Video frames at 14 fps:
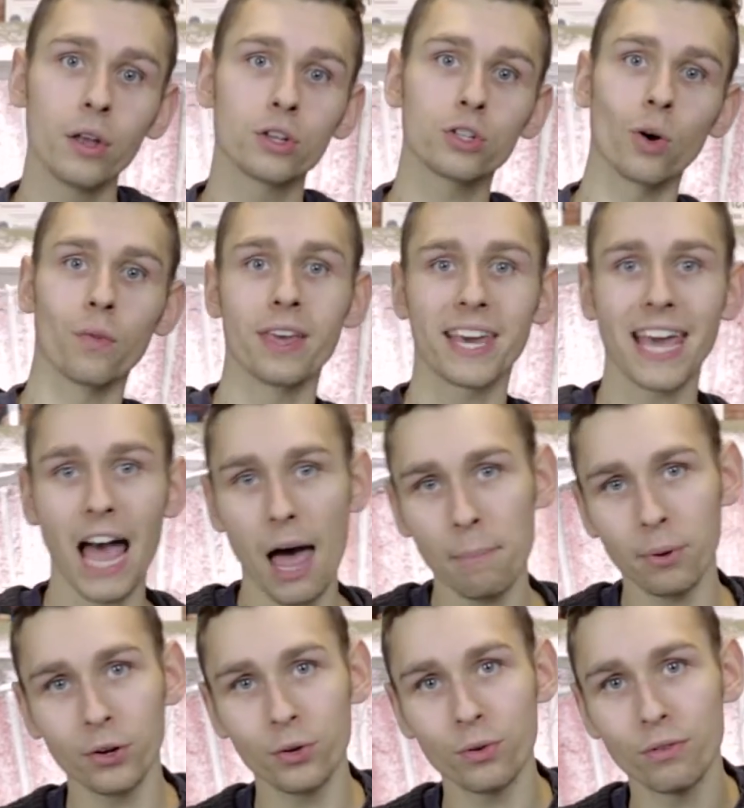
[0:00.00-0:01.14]
So the
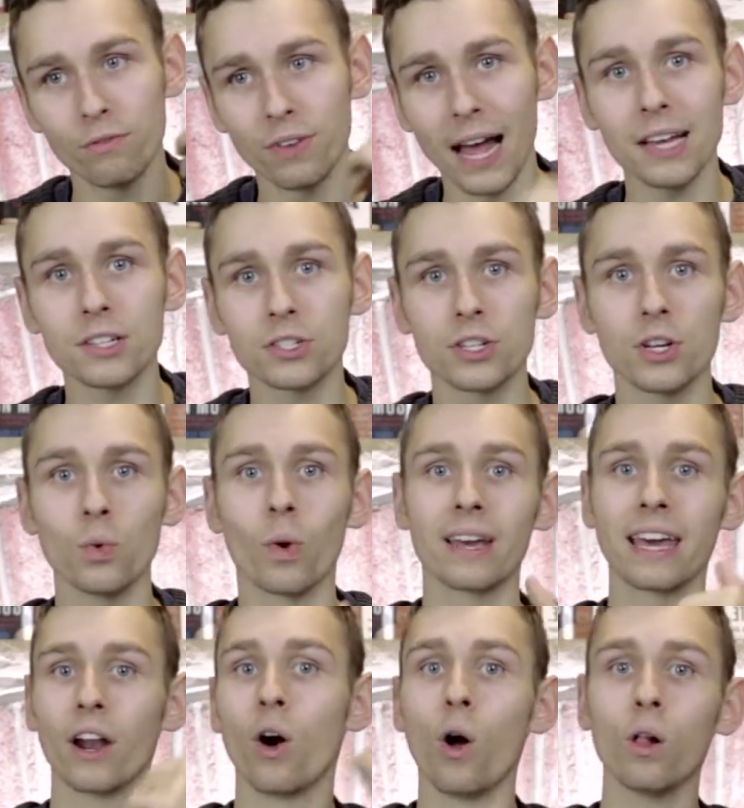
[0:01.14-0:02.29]
capital you invest, you want to
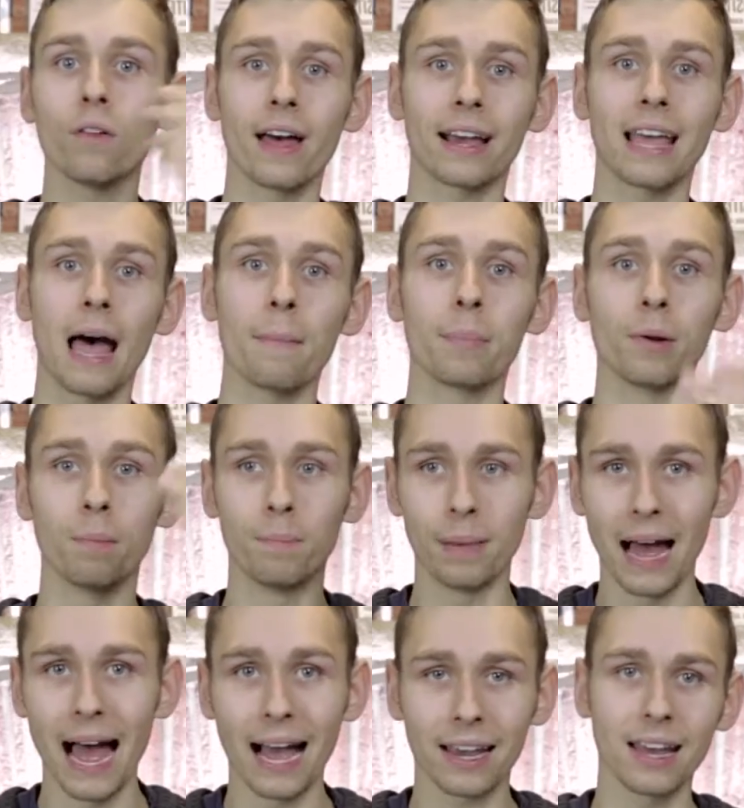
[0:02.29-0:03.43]
get all that capital
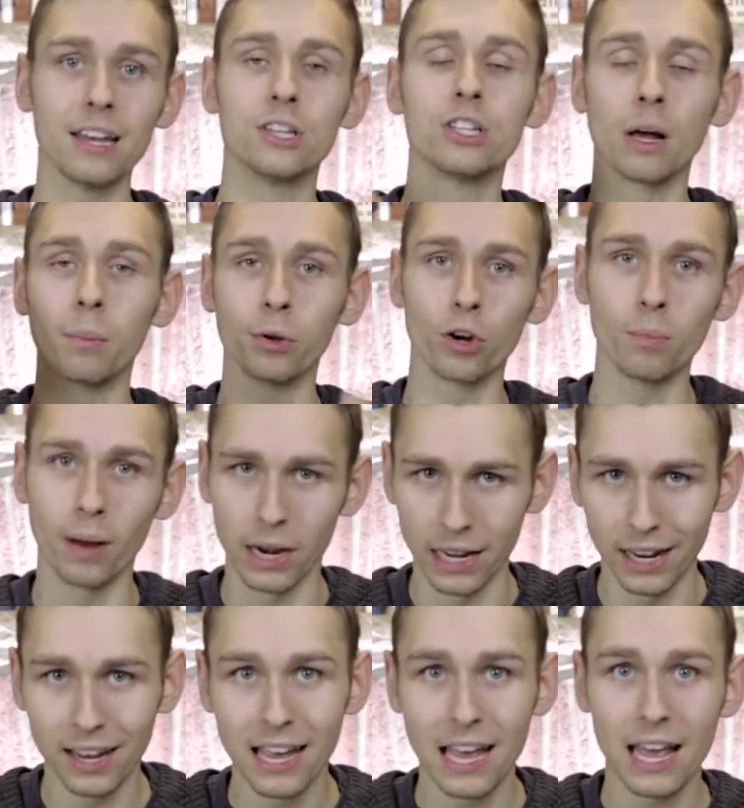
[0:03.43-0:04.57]
back and double your
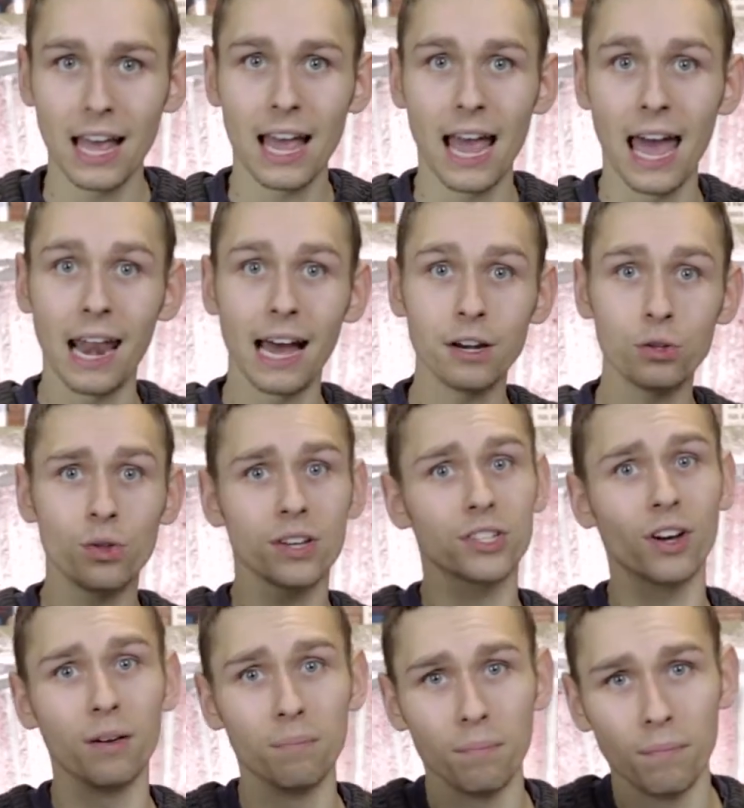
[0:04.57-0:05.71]
money. And I did this
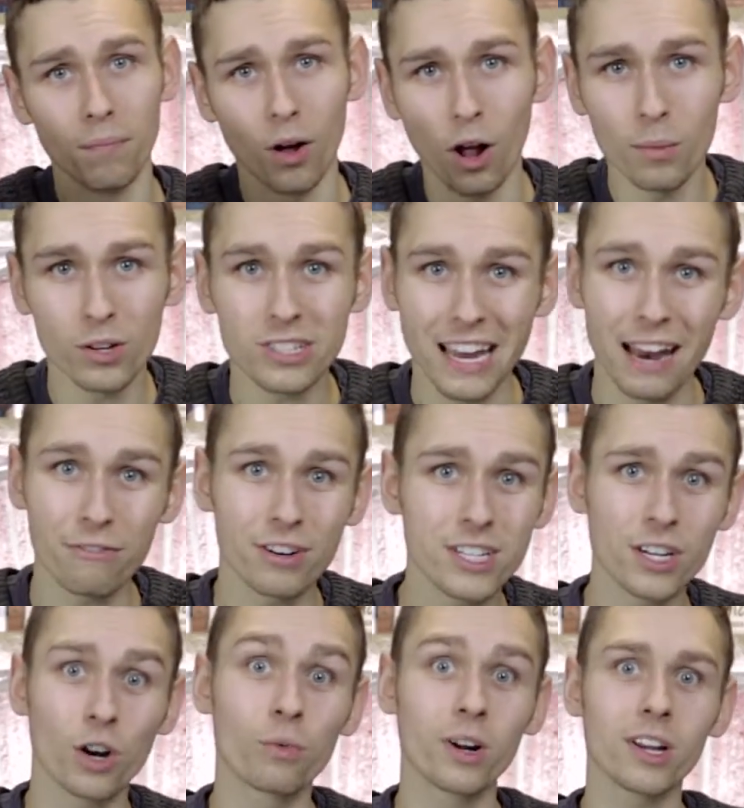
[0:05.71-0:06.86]
on almost every
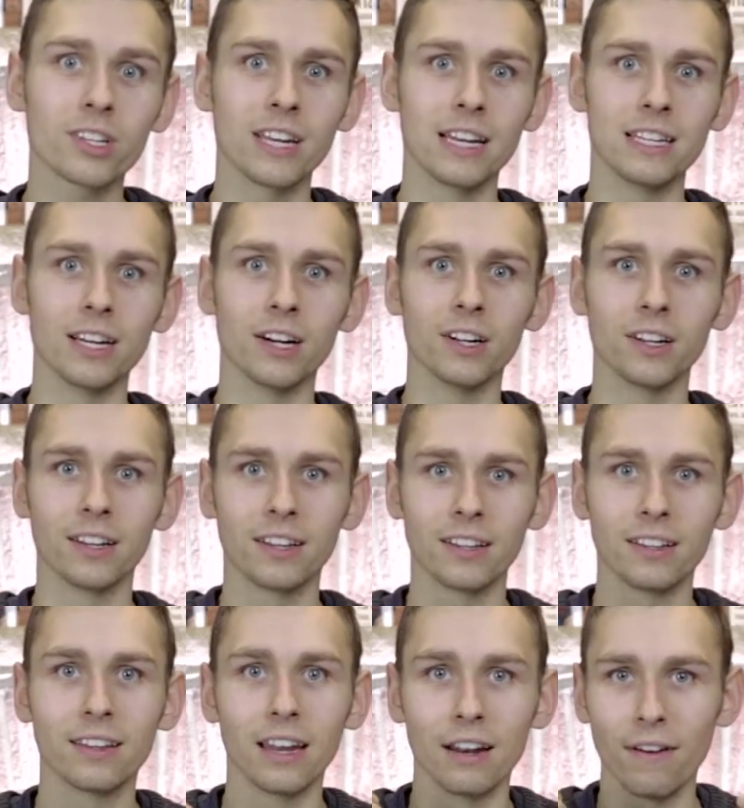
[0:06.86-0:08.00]
single real estate deal
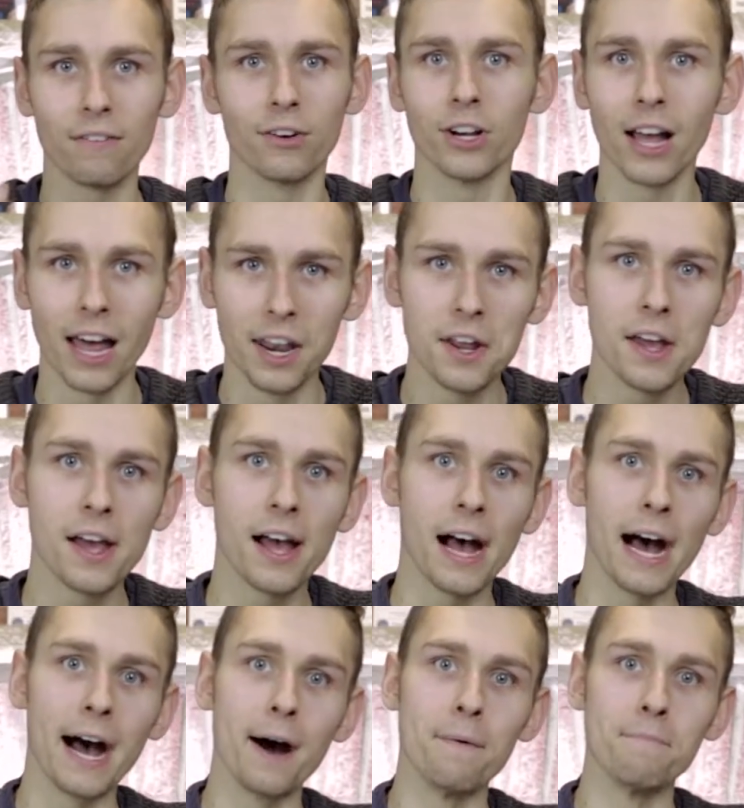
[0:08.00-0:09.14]
that I've ever done
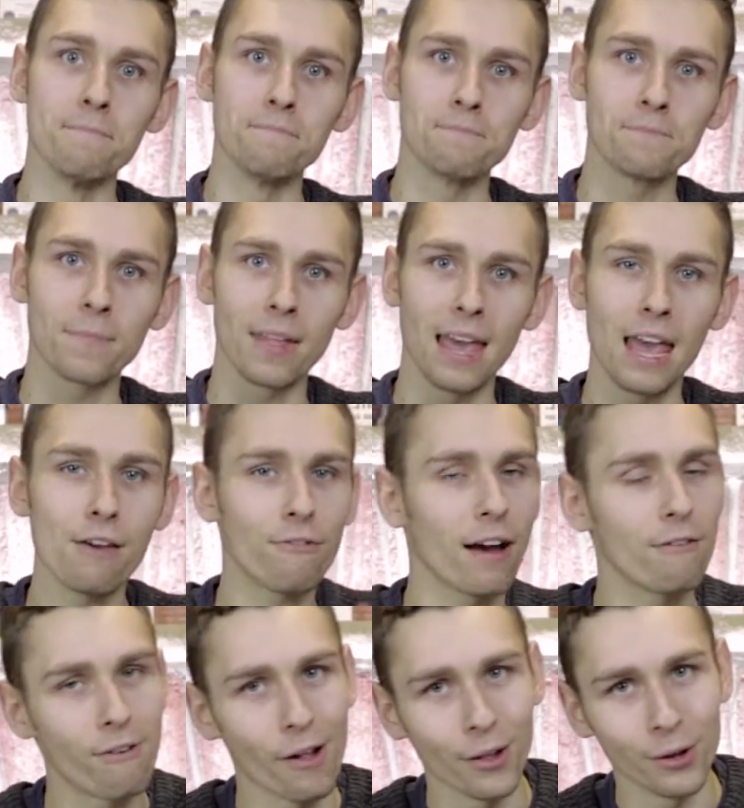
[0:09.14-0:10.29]
um, if
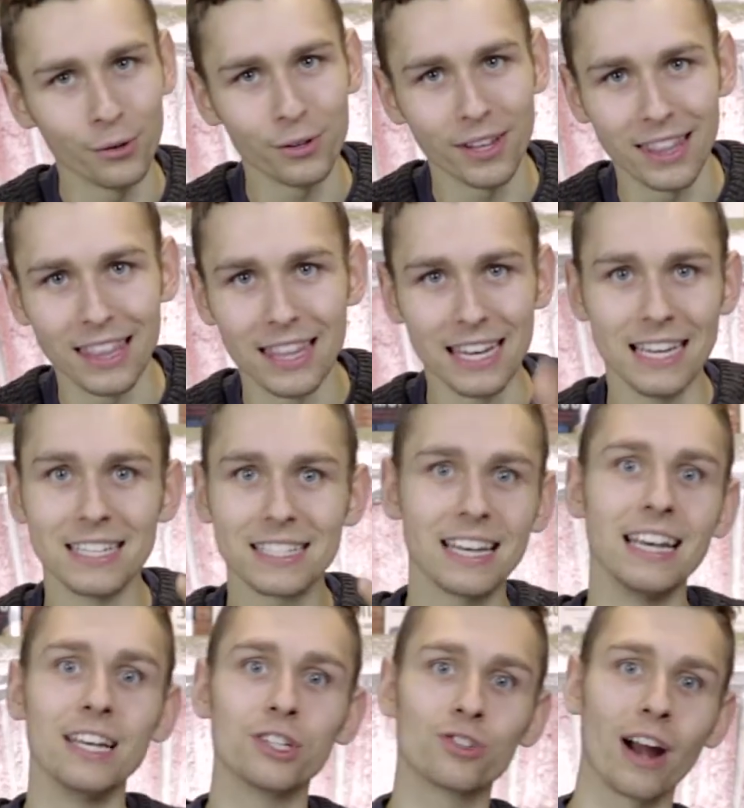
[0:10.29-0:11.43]
I followed these
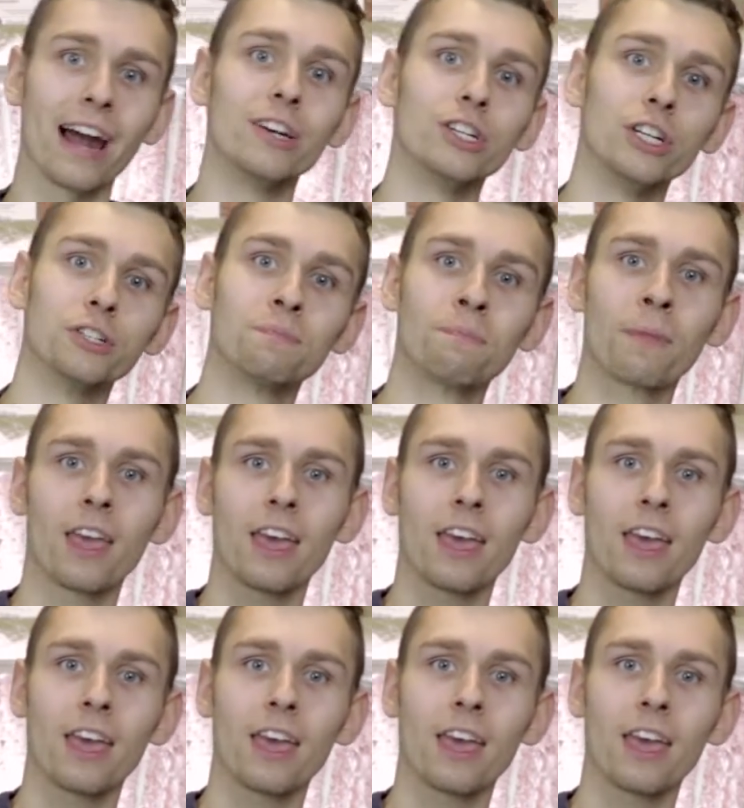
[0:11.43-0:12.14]
key strategies.